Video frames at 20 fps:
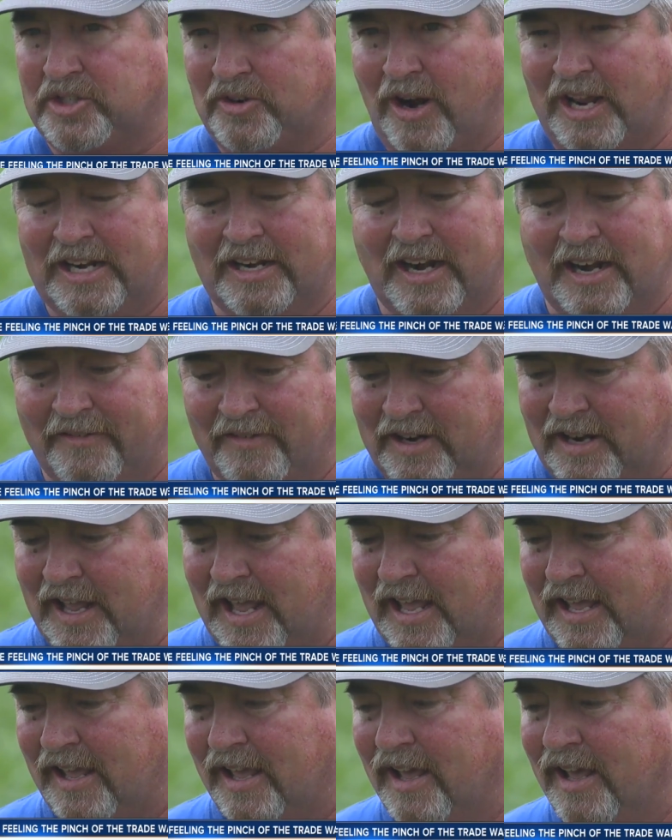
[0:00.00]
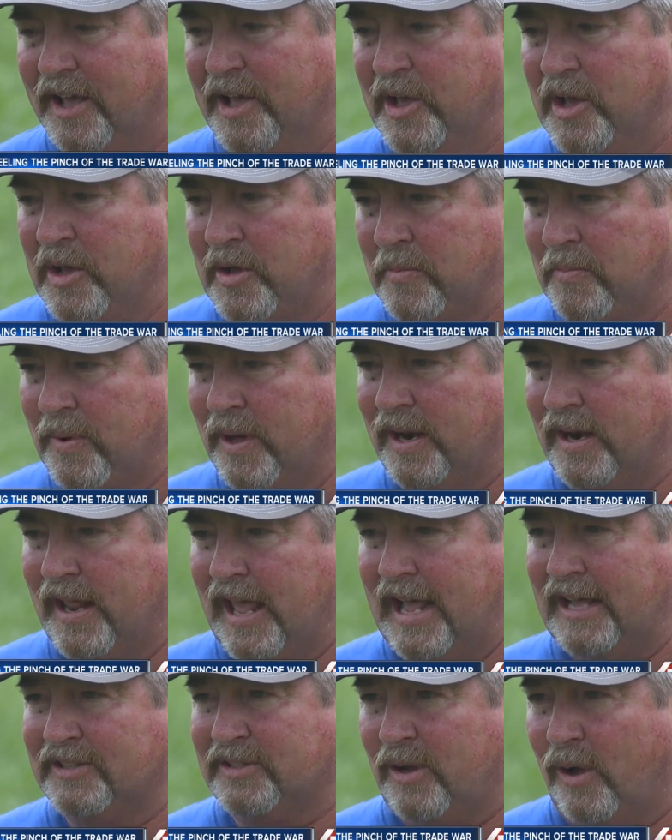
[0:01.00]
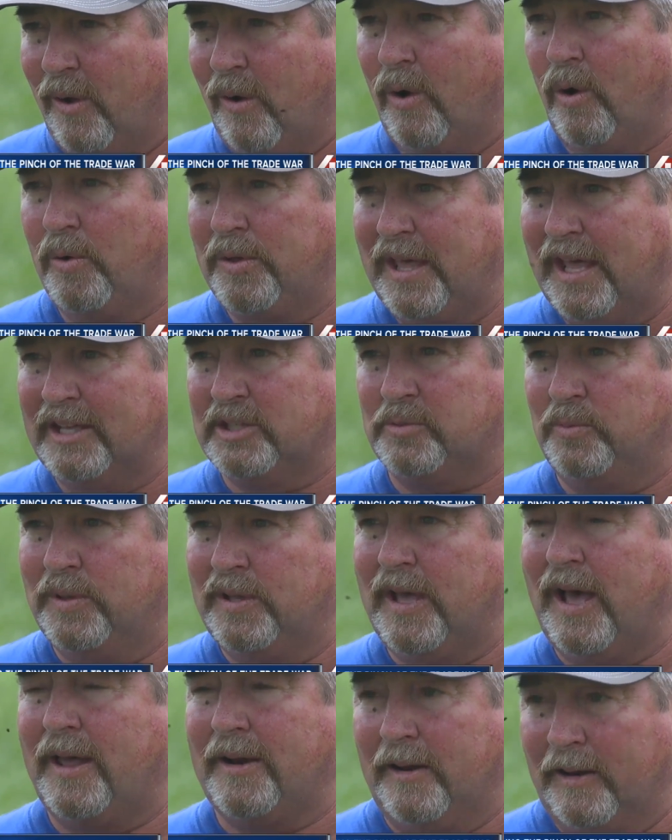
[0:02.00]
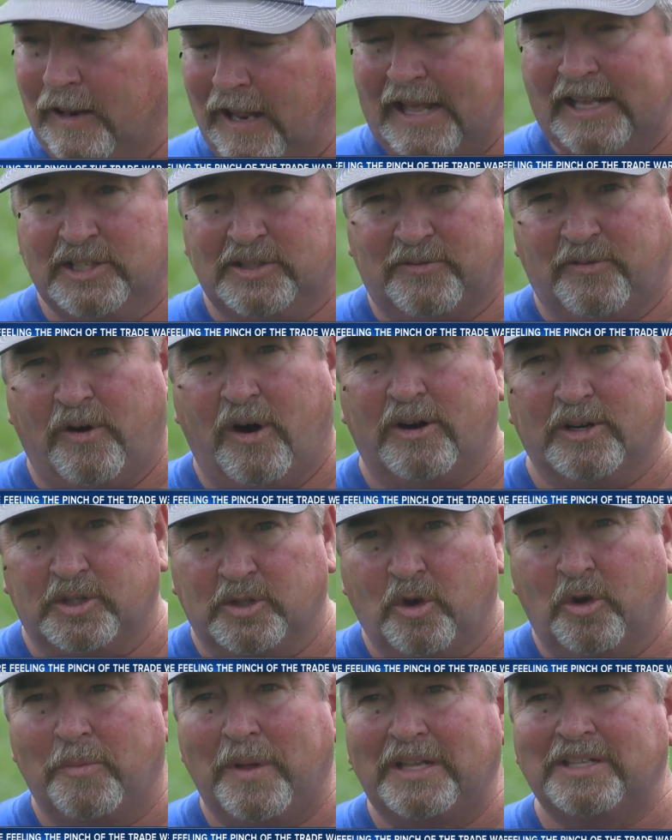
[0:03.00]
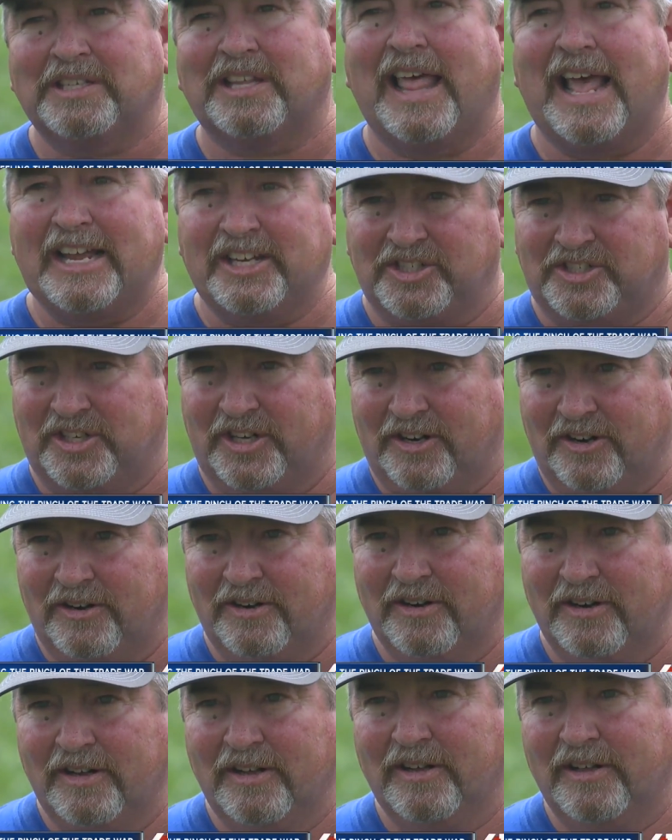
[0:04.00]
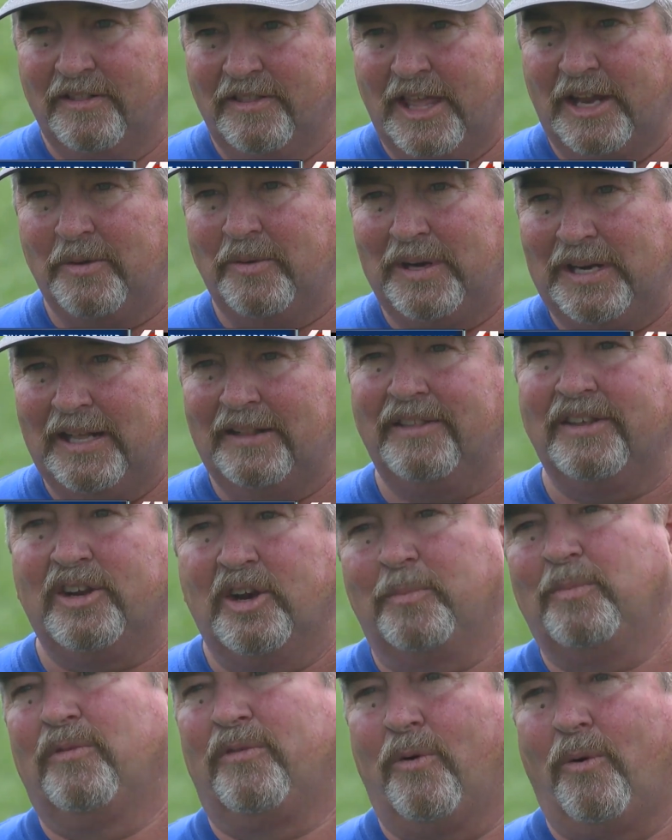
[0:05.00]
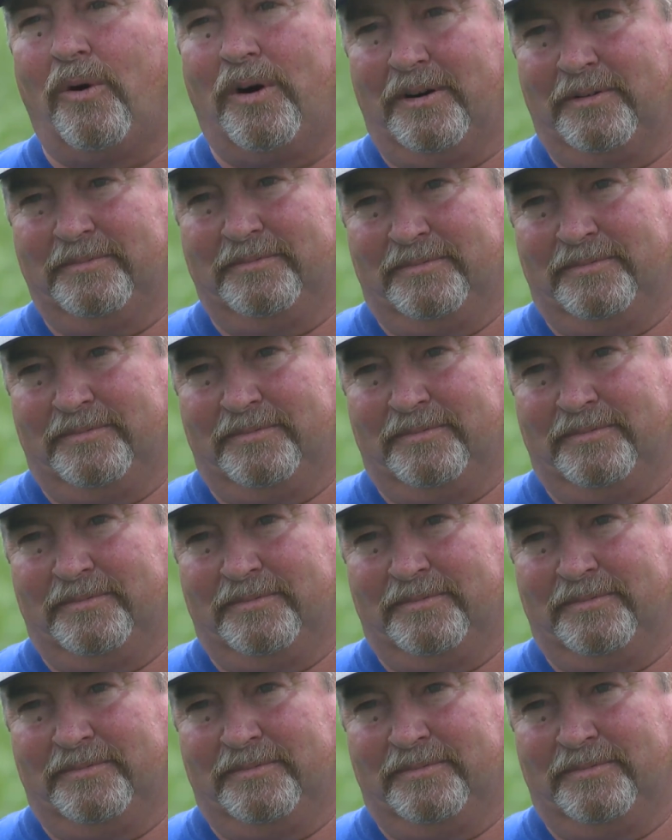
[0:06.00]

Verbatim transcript: It's traded every day. But as a whole, yes, we got less for our soybeans last year than we did the year before.